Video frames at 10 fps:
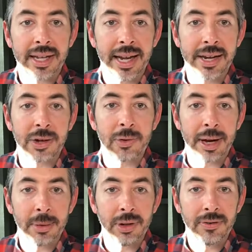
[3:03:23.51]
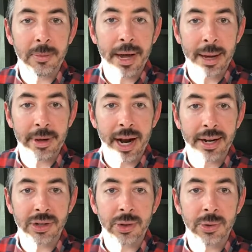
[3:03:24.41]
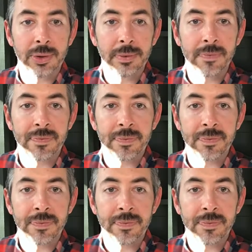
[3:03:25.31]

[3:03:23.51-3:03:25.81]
Kate Grable from Hammond High School,